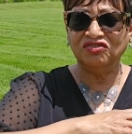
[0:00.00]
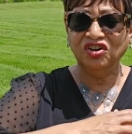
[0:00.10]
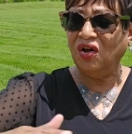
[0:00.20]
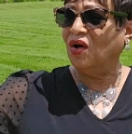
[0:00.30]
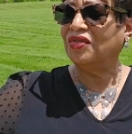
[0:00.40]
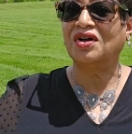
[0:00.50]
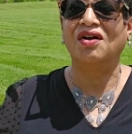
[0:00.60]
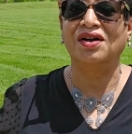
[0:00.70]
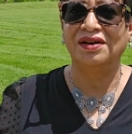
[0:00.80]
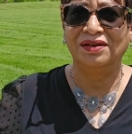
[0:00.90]
no other
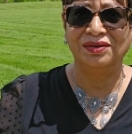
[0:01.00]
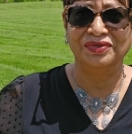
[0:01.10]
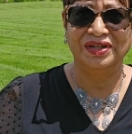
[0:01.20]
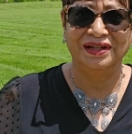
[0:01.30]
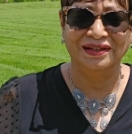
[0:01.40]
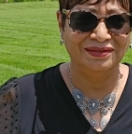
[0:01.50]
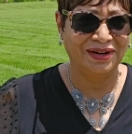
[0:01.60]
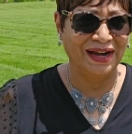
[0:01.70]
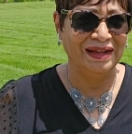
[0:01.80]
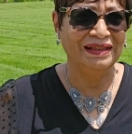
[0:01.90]
car over there,
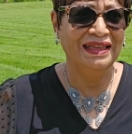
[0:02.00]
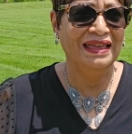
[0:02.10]
right?